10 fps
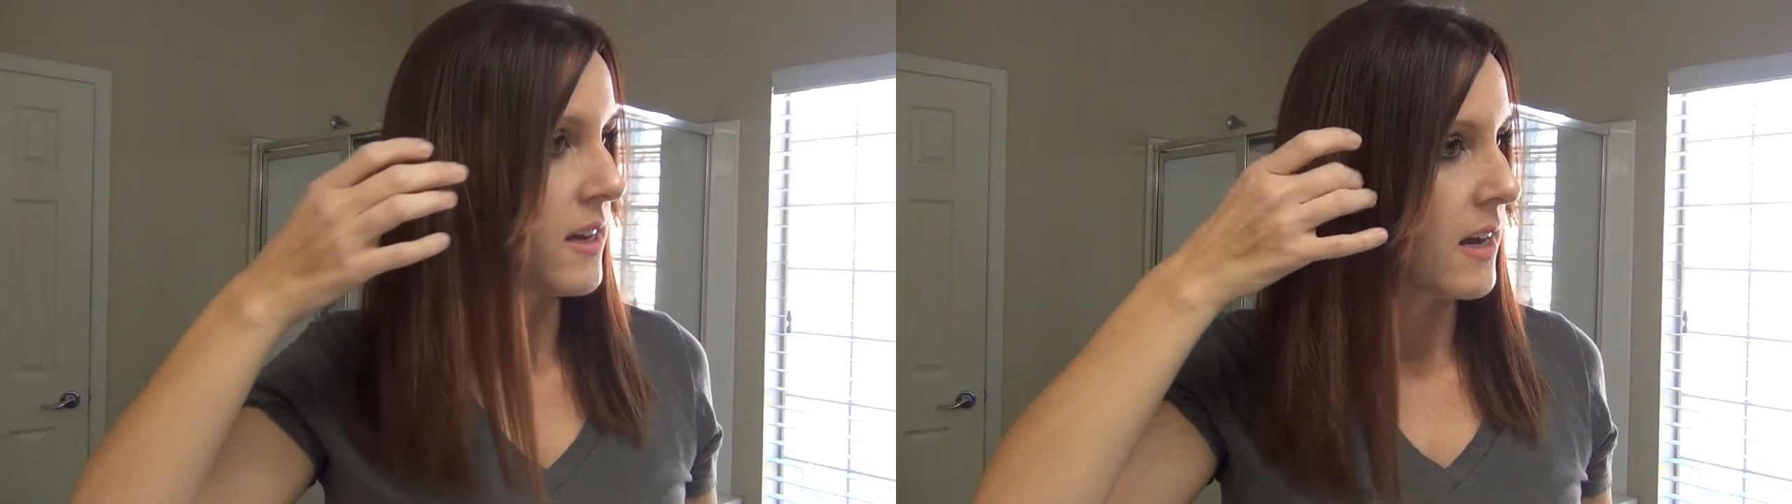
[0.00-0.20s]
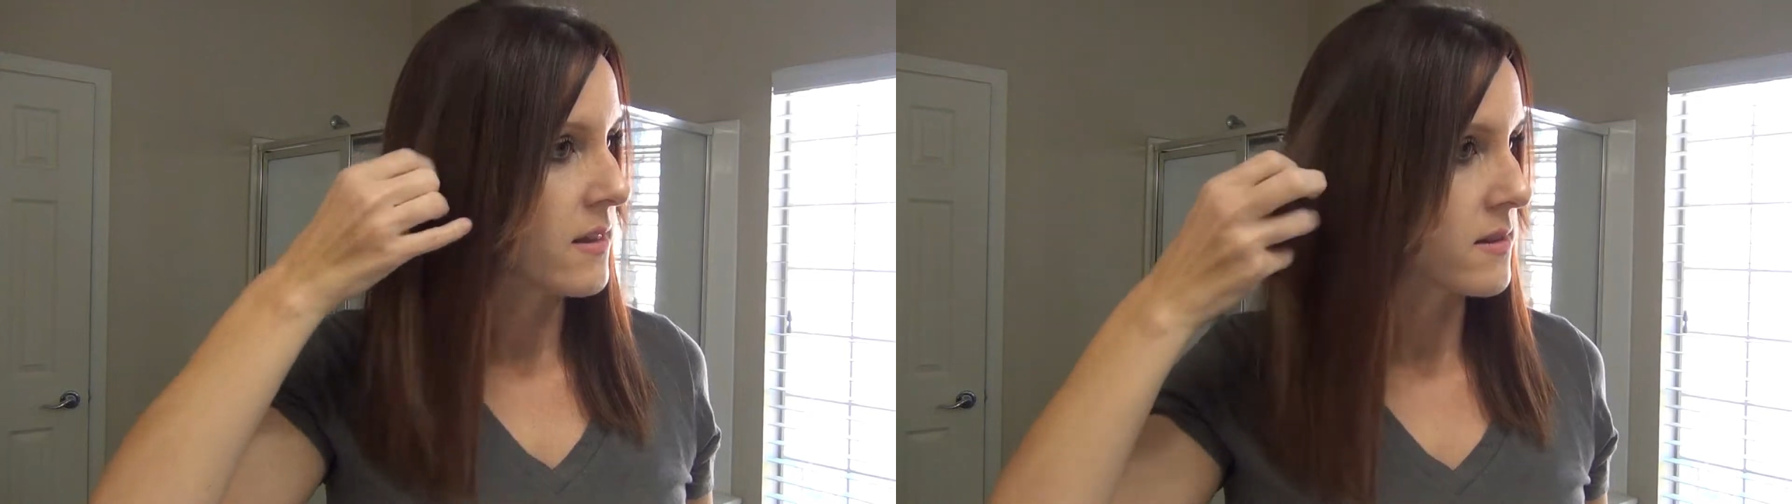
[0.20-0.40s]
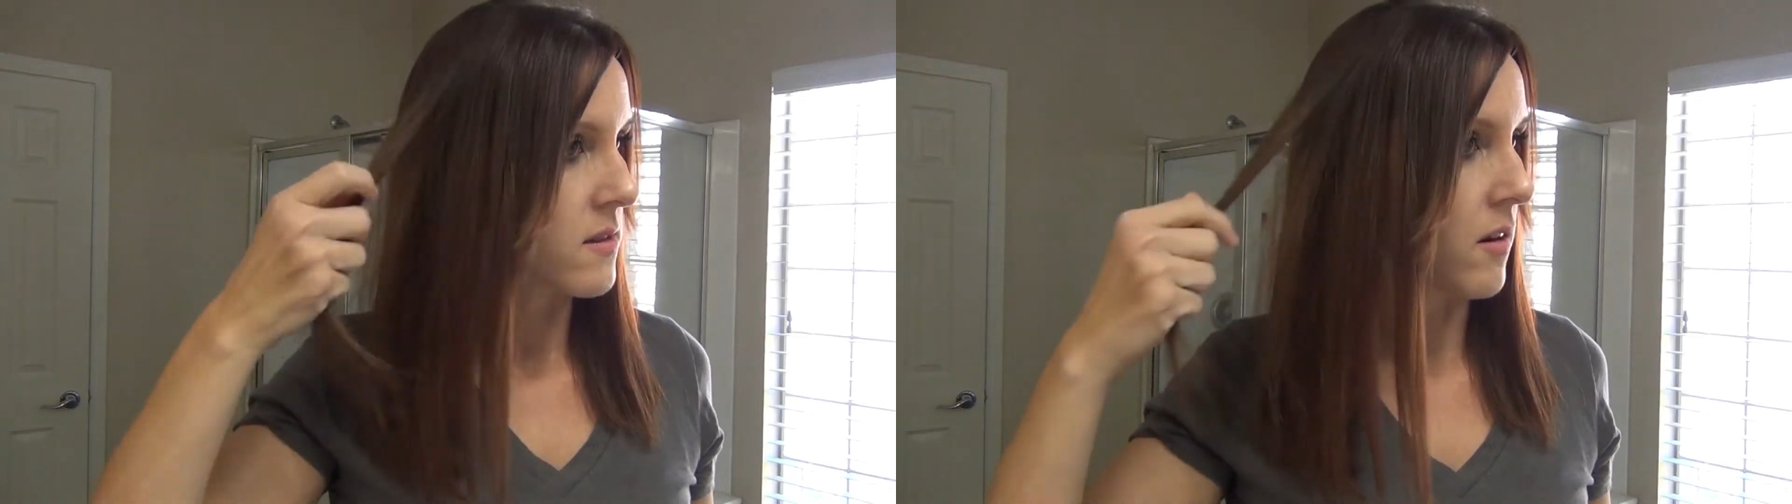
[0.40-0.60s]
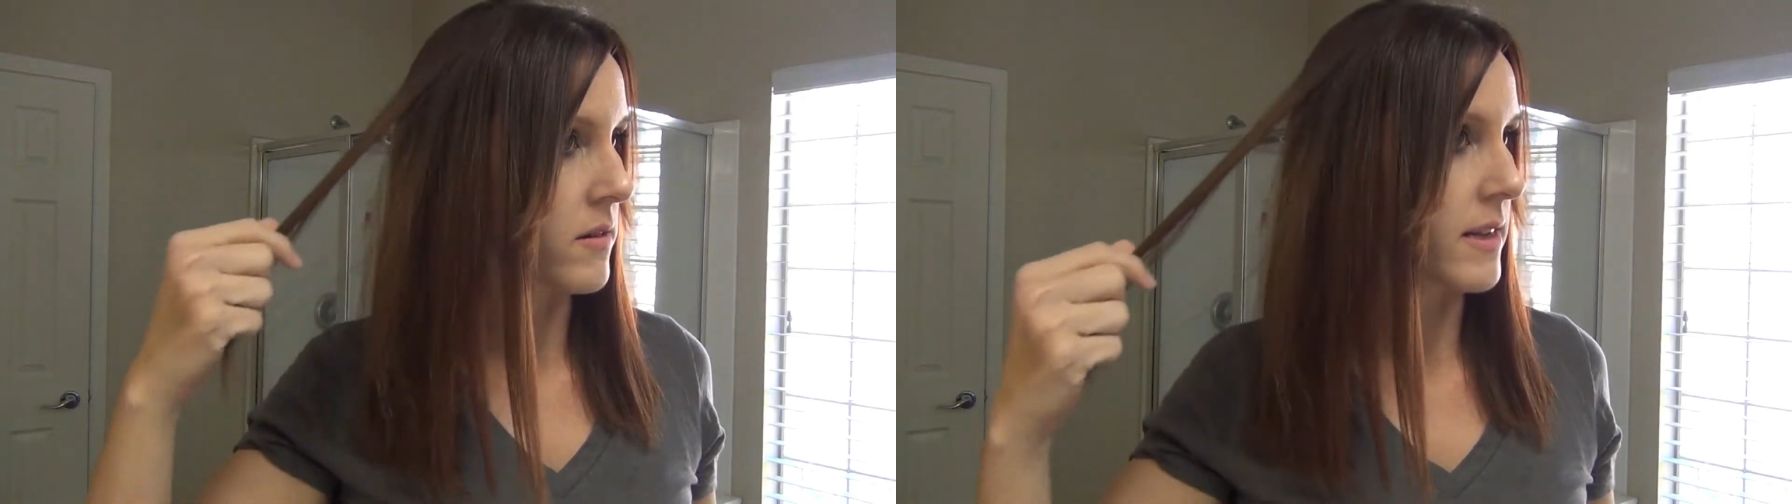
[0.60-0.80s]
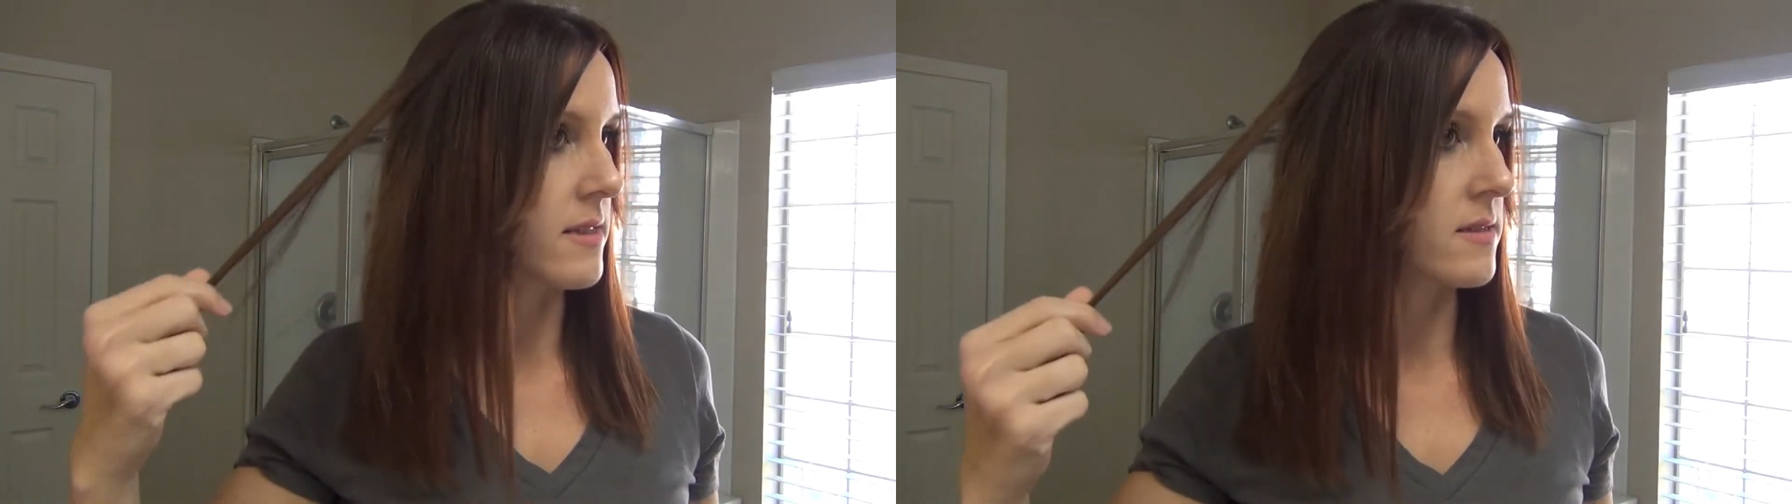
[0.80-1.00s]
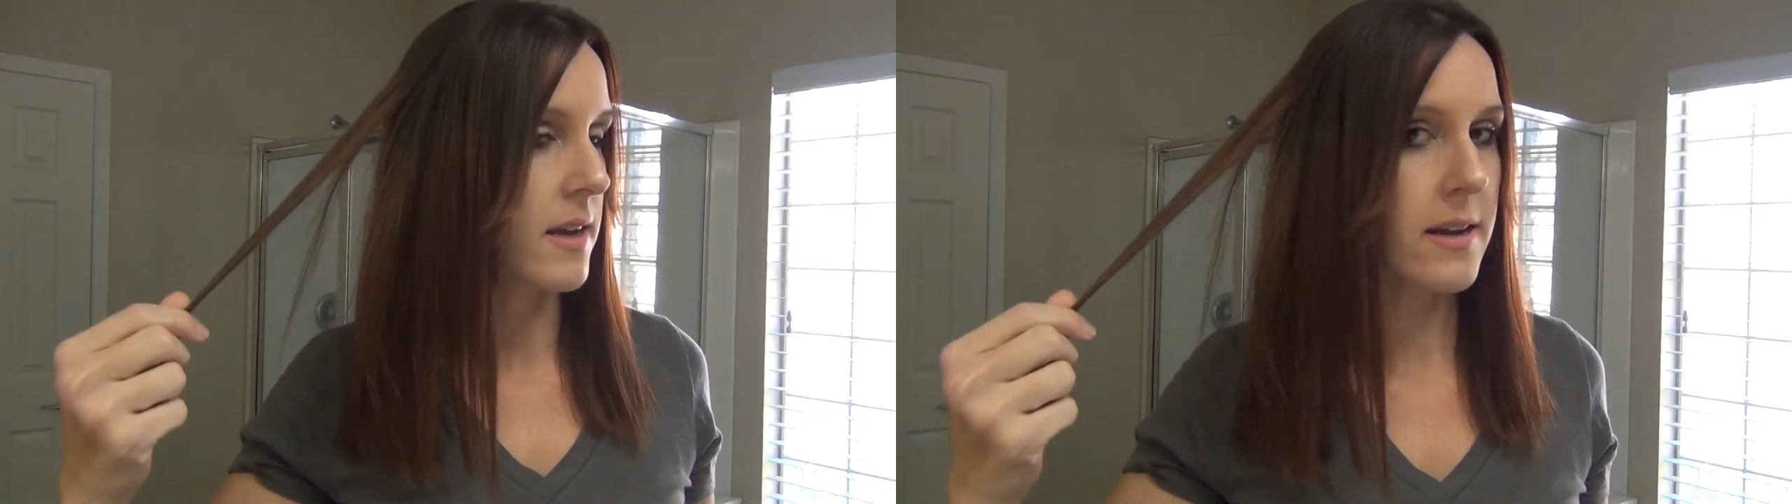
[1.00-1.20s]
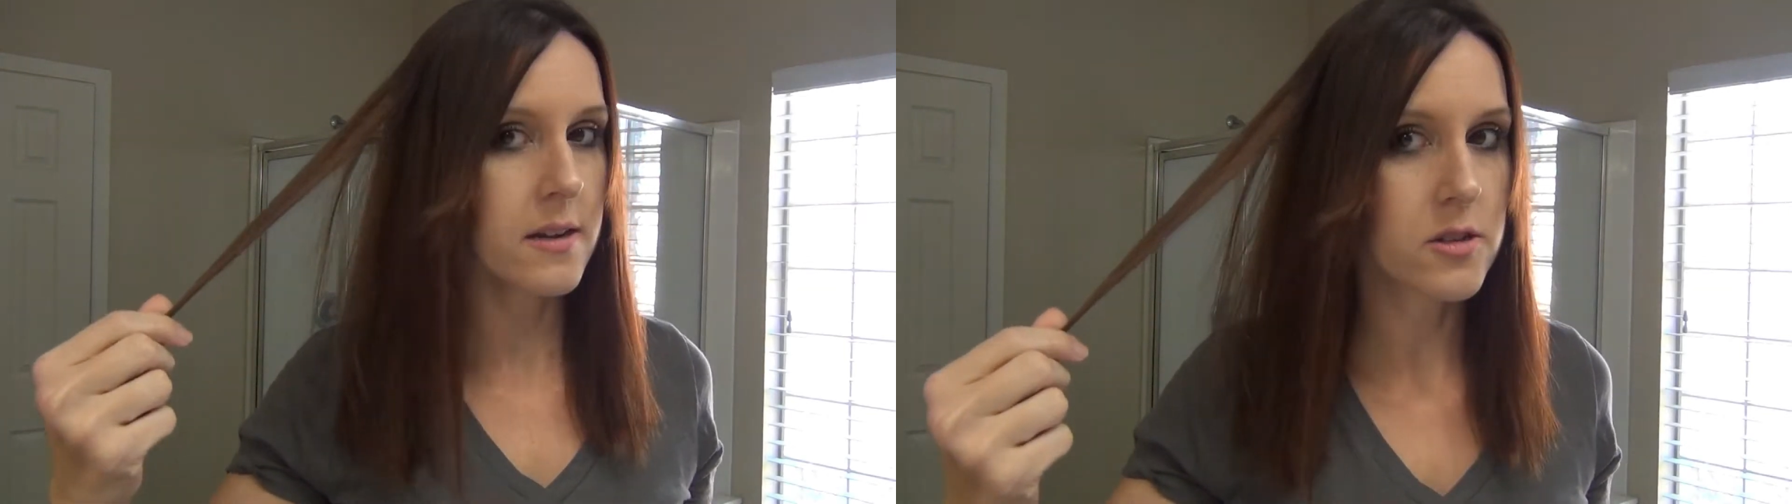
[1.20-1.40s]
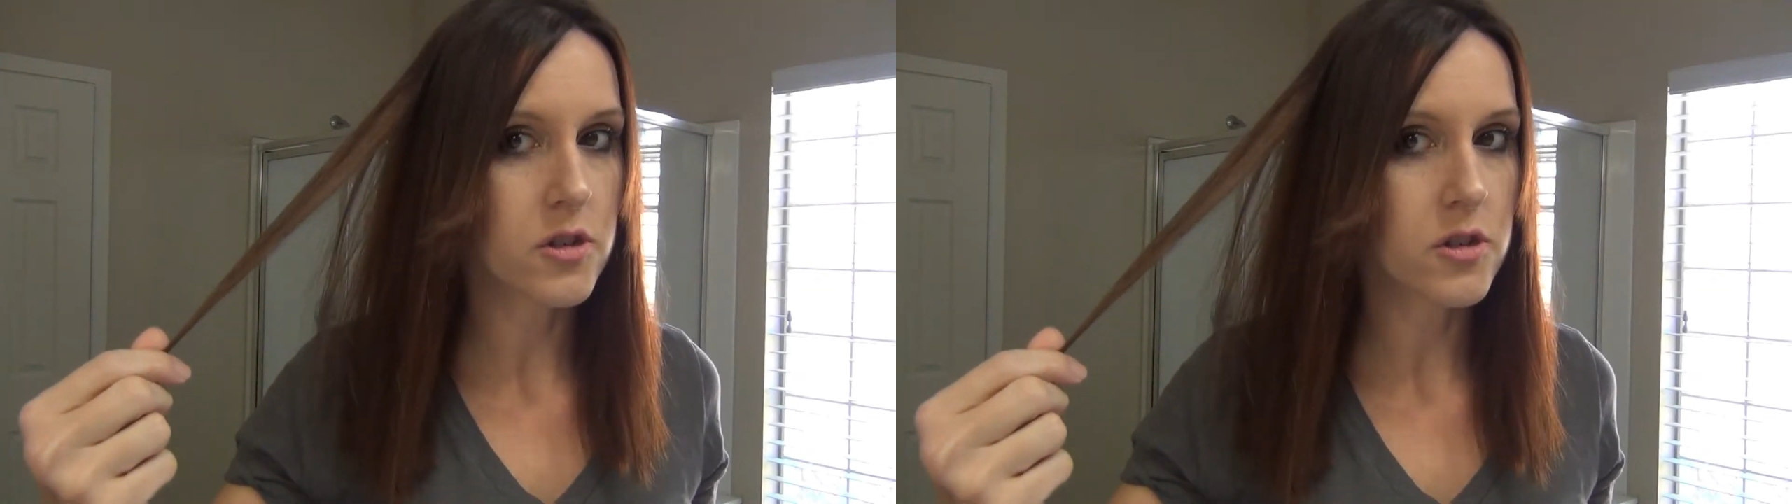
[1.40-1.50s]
And this all needs like